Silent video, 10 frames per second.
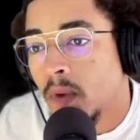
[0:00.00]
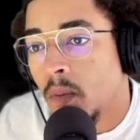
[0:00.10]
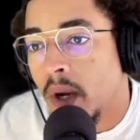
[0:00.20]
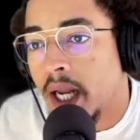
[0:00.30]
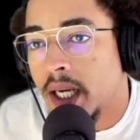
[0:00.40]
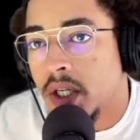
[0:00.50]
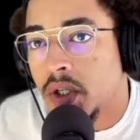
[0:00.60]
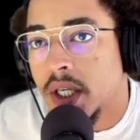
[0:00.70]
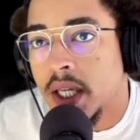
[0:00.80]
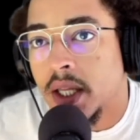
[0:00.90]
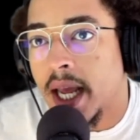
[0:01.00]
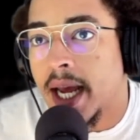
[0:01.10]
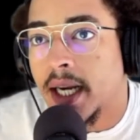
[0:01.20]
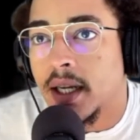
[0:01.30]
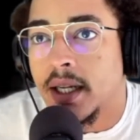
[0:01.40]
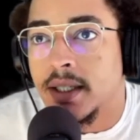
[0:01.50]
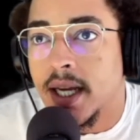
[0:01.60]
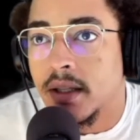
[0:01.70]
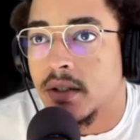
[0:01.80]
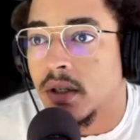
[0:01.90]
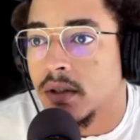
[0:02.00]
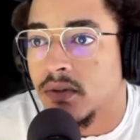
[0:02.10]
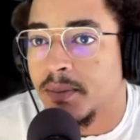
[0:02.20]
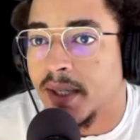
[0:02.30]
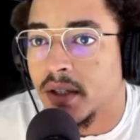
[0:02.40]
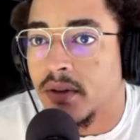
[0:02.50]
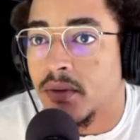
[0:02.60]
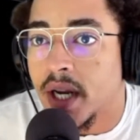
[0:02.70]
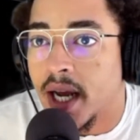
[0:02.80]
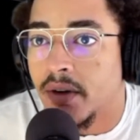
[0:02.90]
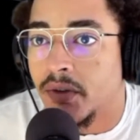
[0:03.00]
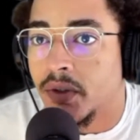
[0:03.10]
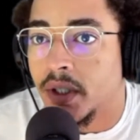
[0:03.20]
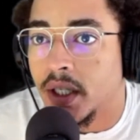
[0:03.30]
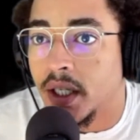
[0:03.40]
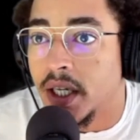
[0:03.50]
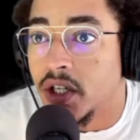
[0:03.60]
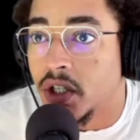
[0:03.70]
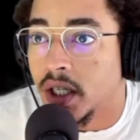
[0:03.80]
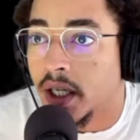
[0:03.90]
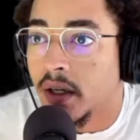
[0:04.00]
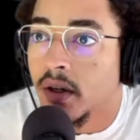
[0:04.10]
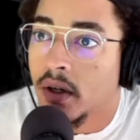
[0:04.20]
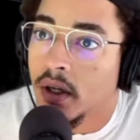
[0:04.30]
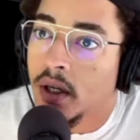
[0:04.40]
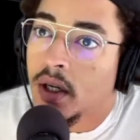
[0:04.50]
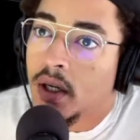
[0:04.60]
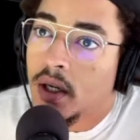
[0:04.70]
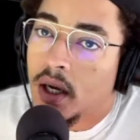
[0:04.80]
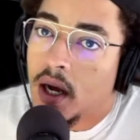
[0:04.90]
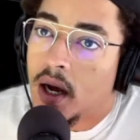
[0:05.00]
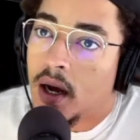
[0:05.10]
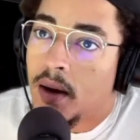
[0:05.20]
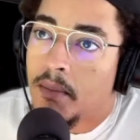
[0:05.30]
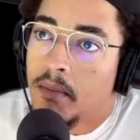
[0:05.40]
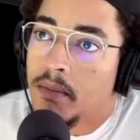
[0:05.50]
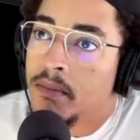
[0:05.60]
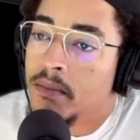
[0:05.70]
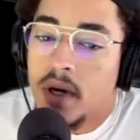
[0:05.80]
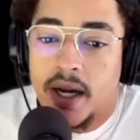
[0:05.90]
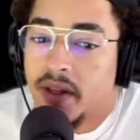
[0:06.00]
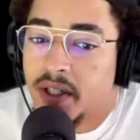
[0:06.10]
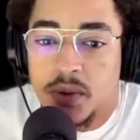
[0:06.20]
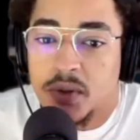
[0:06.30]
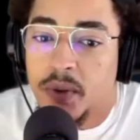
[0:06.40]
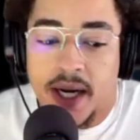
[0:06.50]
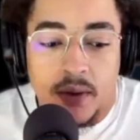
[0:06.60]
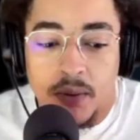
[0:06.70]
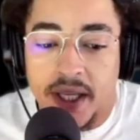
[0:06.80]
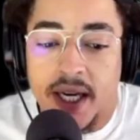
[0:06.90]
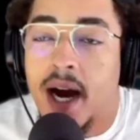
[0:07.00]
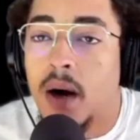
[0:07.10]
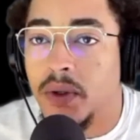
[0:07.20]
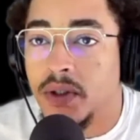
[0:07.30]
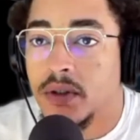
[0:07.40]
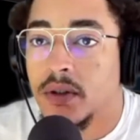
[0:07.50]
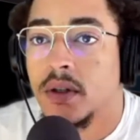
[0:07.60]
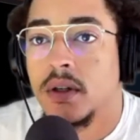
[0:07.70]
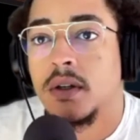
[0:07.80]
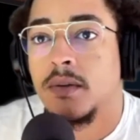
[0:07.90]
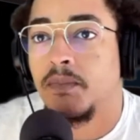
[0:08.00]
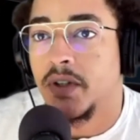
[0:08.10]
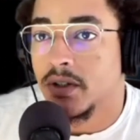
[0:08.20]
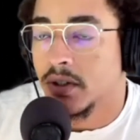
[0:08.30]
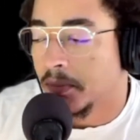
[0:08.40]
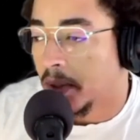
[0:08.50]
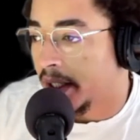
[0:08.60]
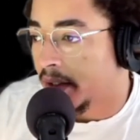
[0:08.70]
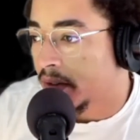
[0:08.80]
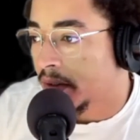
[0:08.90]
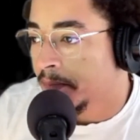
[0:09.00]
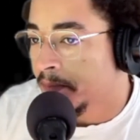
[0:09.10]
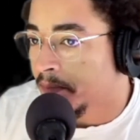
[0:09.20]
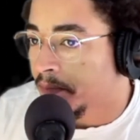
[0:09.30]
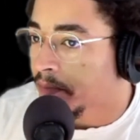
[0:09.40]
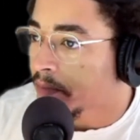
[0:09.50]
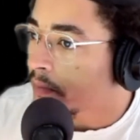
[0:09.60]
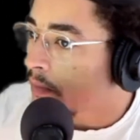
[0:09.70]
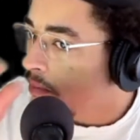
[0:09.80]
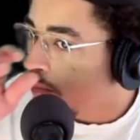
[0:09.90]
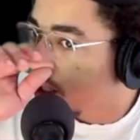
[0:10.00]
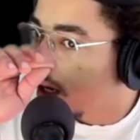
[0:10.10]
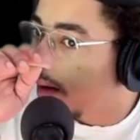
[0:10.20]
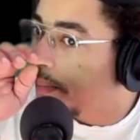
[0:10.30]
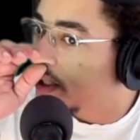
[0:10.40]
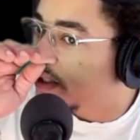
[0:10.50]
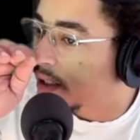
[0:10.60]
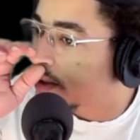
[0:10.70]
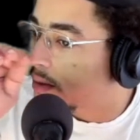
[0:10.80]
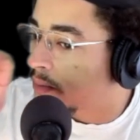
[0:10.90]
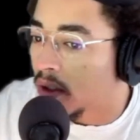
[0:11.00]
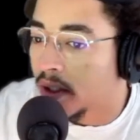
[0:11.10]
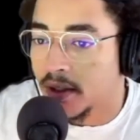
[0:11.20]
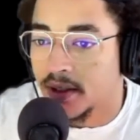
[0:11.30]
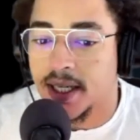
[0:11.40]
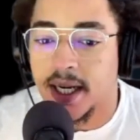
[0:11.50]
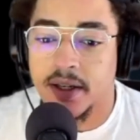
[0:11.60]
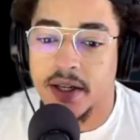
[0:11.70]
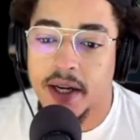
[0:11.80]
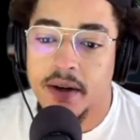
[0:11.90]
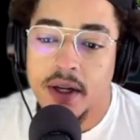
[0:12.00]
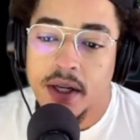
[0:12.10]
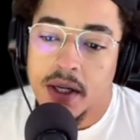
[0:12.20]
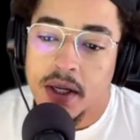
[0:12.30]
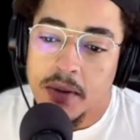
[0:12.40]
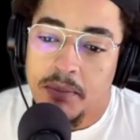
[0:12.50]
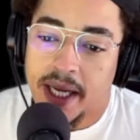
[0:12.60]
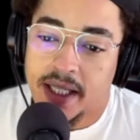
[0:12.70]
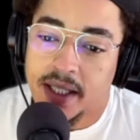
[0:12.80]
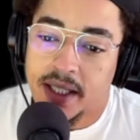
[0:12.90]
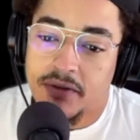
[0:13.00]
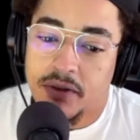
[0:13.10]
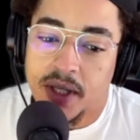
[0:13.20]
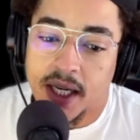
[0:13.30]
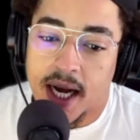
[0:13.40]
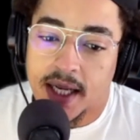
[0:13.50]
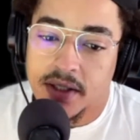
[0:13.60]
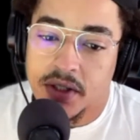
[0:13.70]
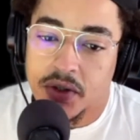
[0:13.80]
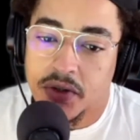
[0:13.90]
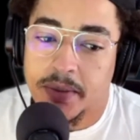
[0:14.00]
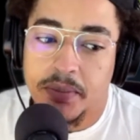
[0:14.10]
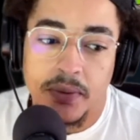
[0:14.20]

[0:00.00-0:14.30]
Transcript: where initially they had a, a death toll of about 300 initially. Um, and this was like within hours, this took place. Half past six in the morning on Saturday, basically from the Gaza Strip,